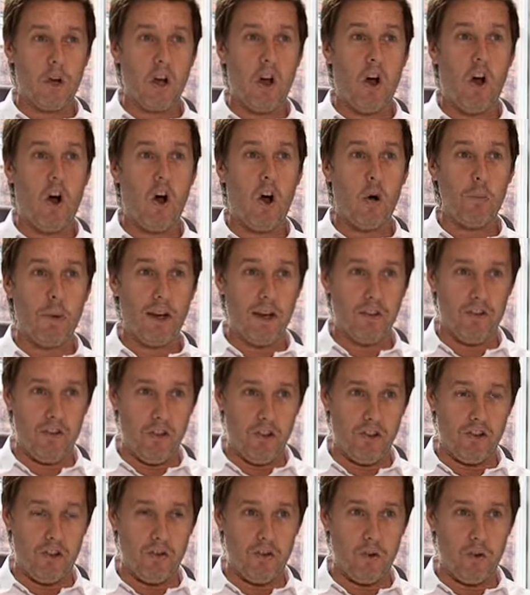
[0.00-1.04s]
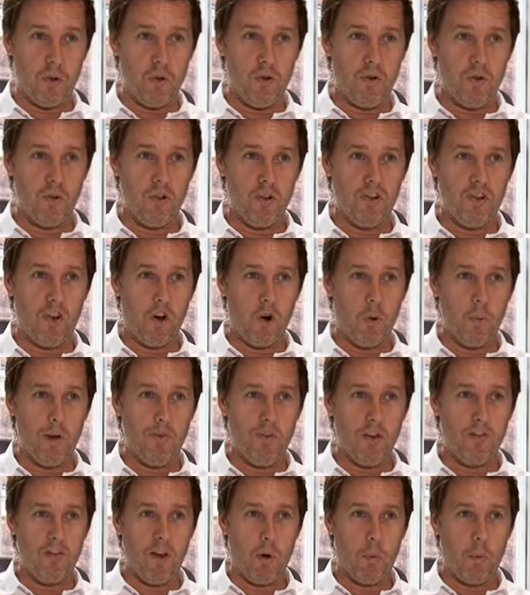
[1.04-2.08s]
calming first of all, and told me
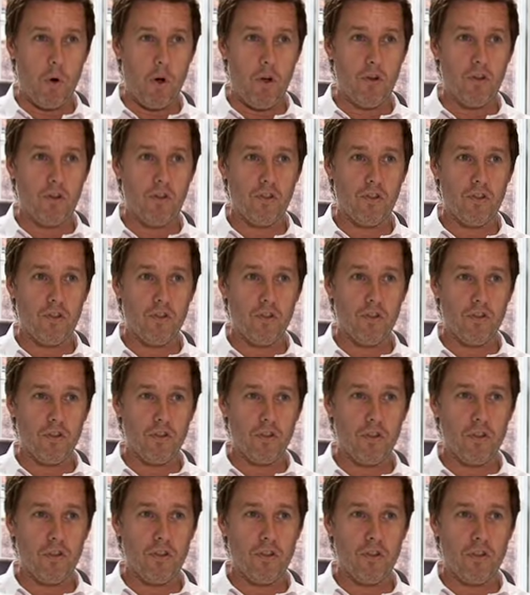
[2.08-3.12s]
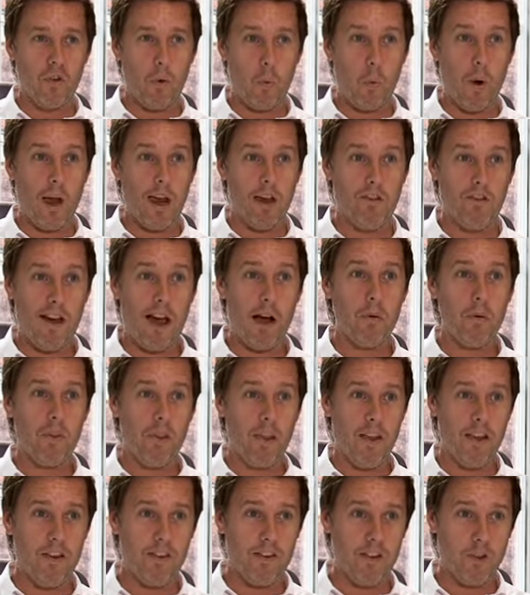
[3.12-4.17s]
that there was a way around
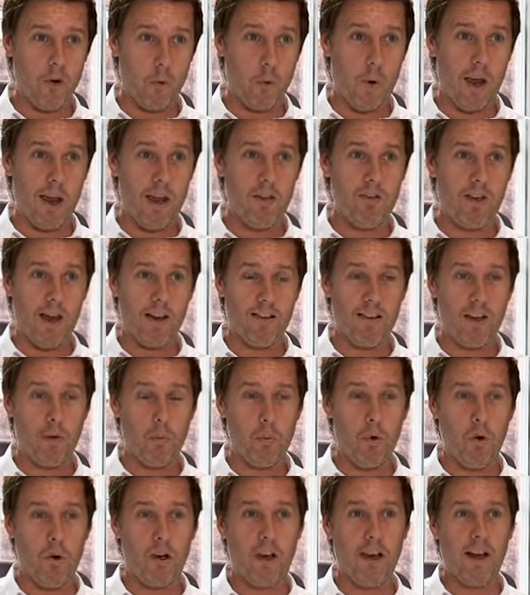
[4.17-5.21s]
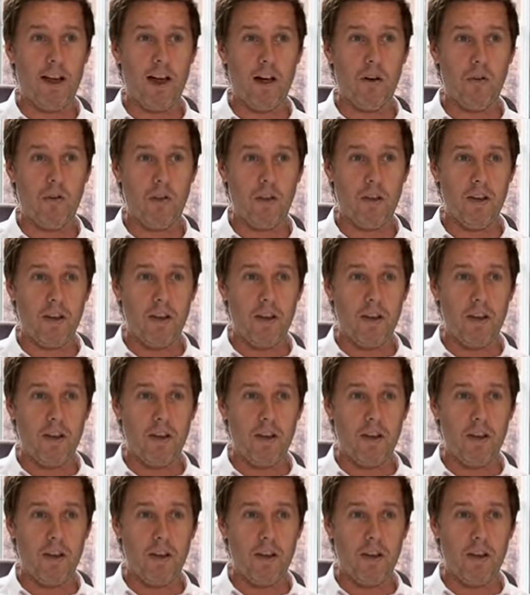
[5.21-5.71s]
this and a way of actually working out